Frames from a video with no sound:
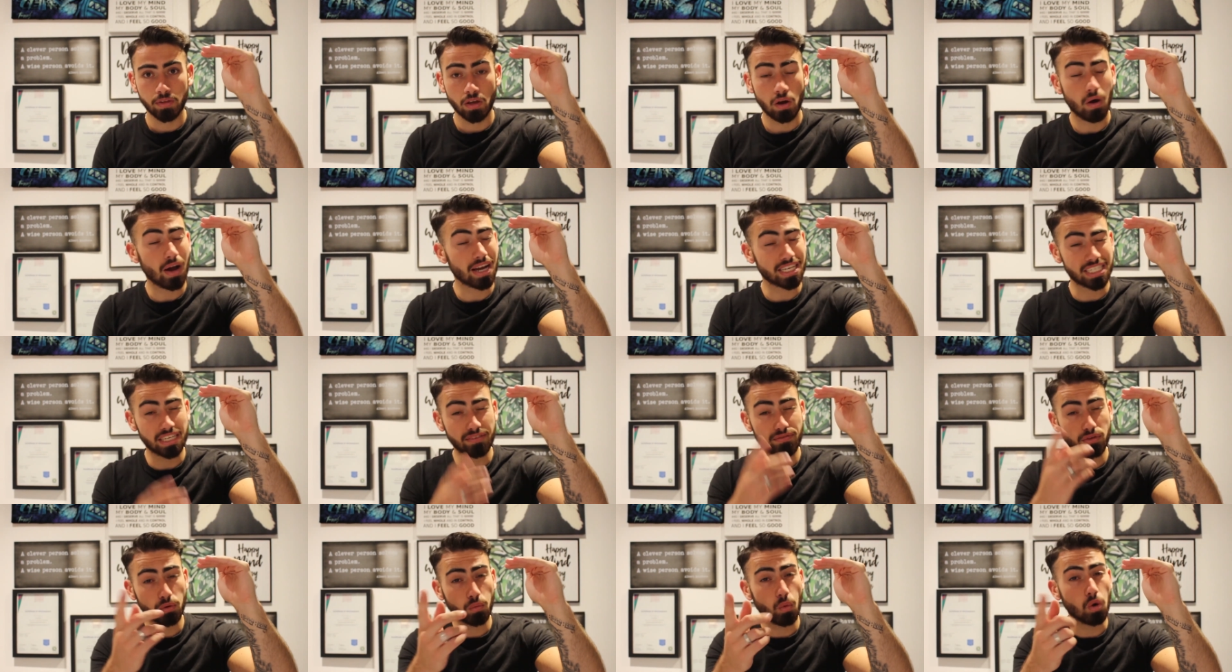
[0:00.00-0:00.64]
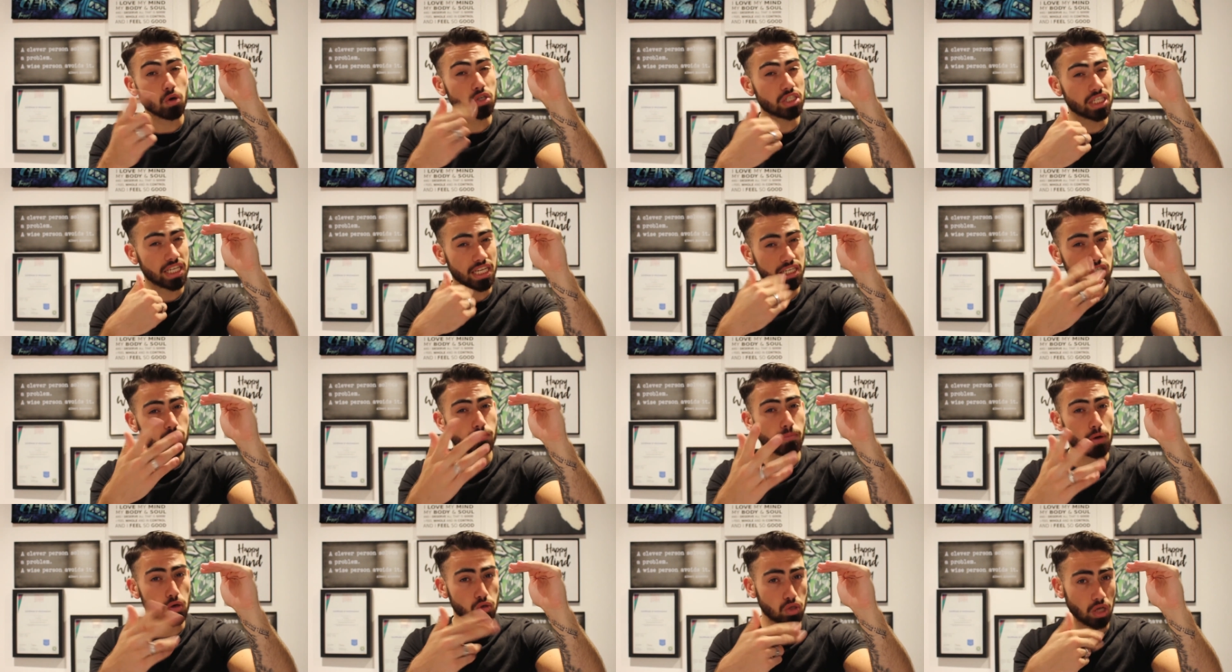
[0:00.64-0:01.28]
actually, if you're watching this,
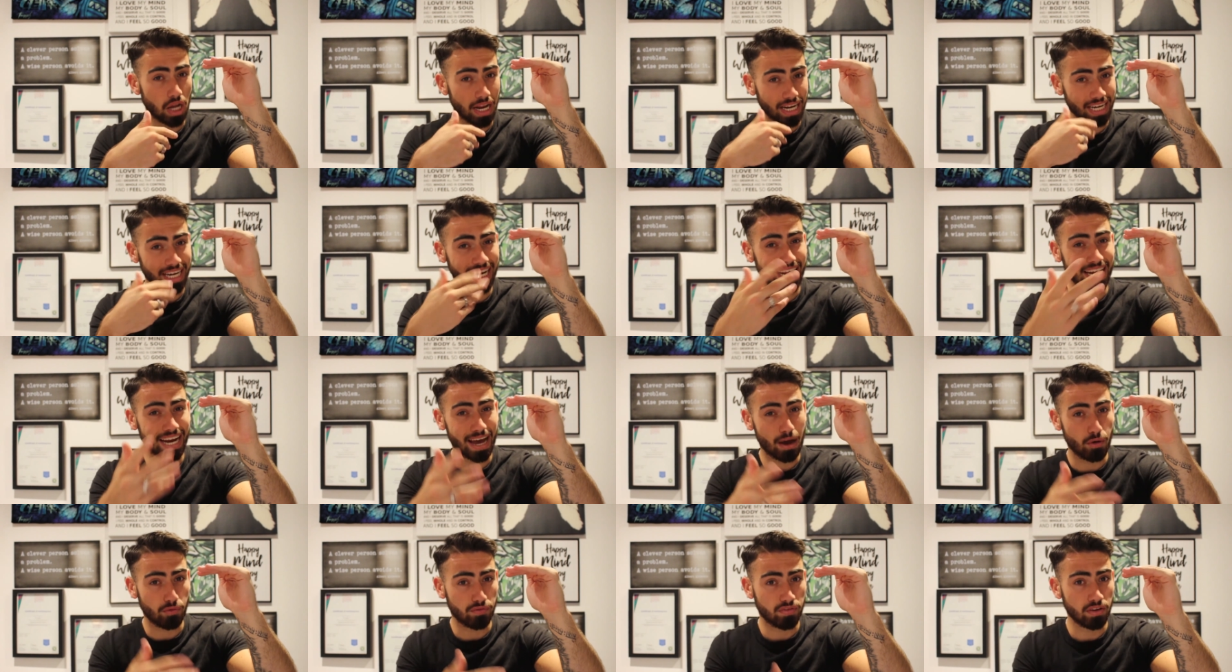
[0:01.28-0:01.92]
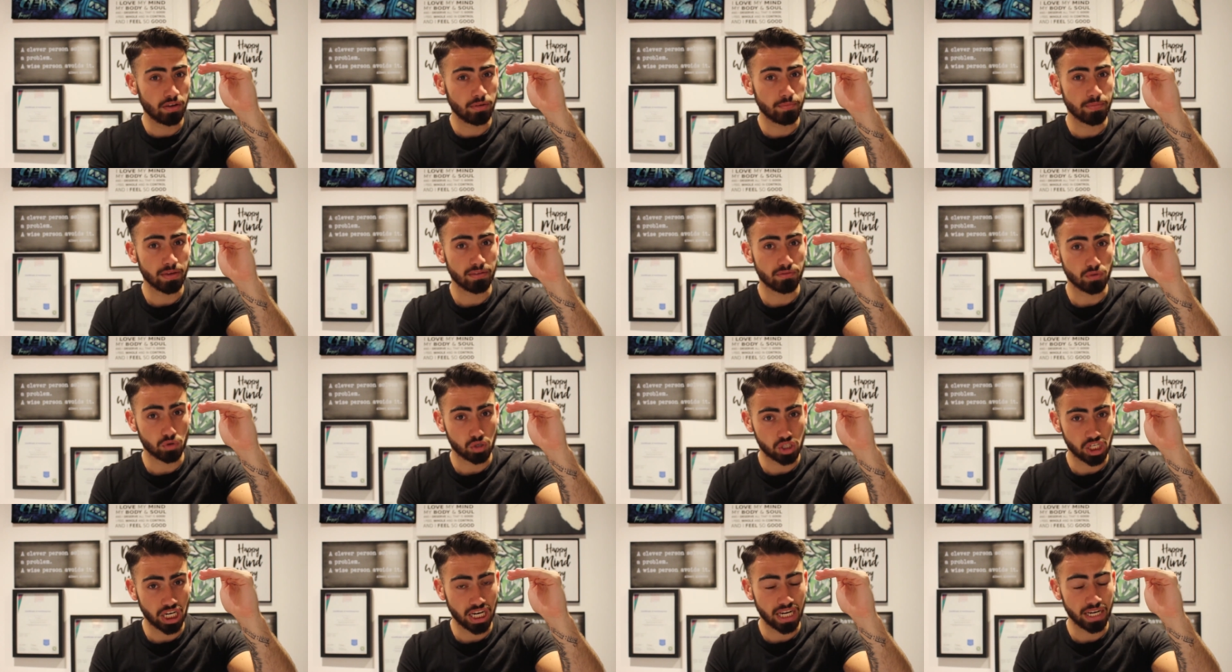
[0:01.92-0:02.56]
you're most likely in alpha if
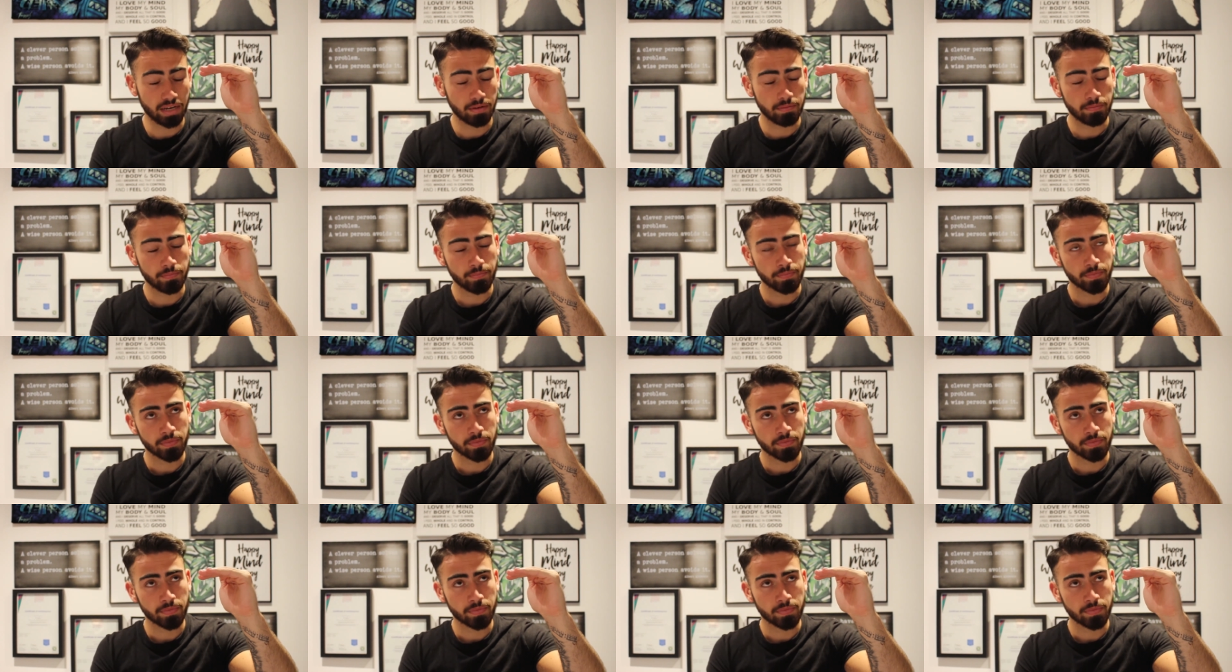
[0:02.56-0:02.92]
you're chilling.